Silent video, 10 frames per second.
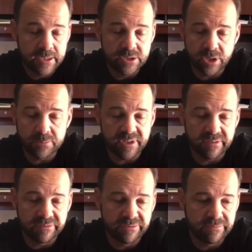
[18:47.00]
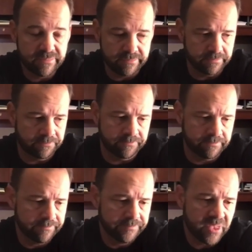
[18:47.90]
In terms of
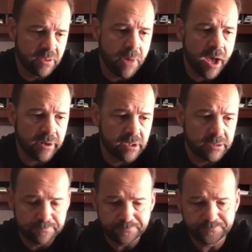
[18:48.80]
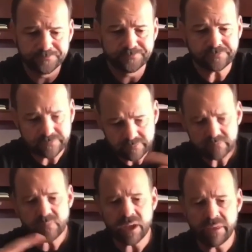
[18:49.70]
the model
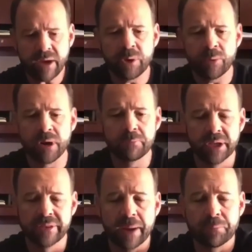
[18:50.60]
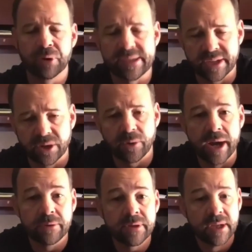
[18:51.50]
that we want to build that pricing
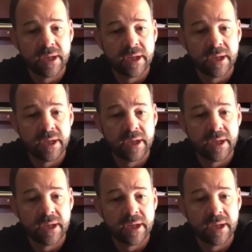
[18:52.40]
around.